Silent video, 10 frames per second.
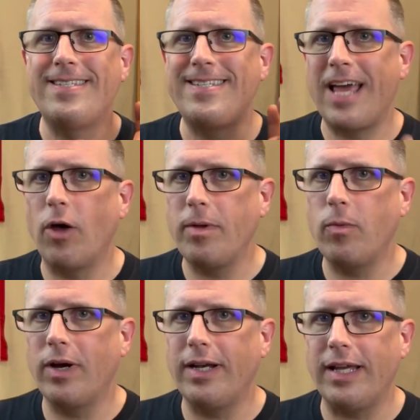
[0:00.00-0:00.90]
Tell me
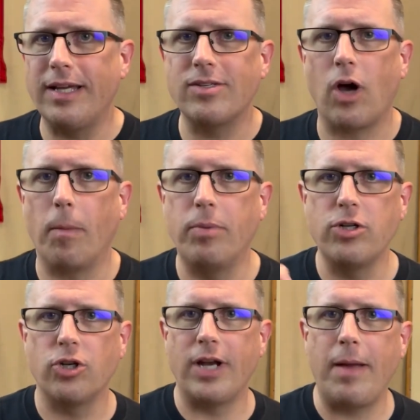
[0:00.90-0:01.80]
what it is. I'll
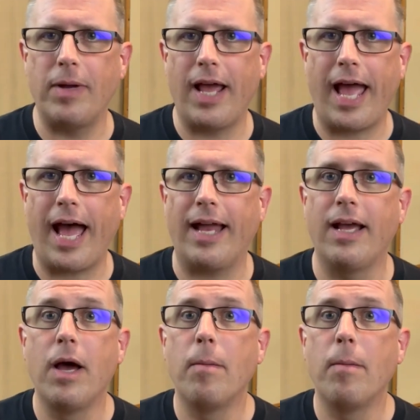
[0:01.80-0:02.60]
put your name in a hat.